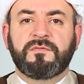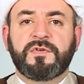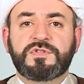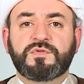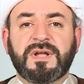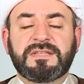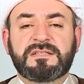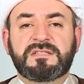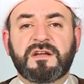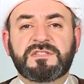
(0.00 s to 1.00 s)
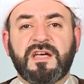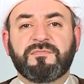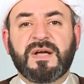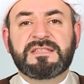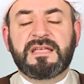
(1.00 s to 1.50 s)
verse 20 starts
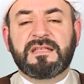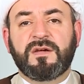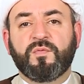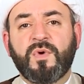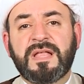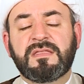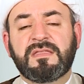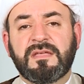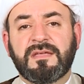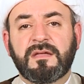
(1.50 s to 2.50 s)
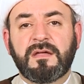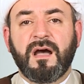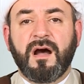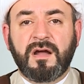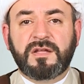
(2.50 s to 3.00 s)
off by saying that when the
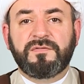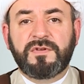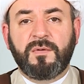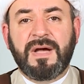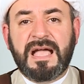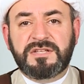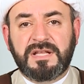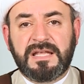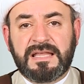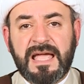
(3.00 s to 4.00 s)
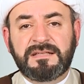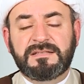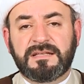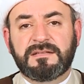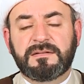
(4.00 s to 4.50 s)
Ark of Noah actually
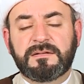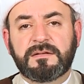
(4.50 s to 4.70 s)
landed,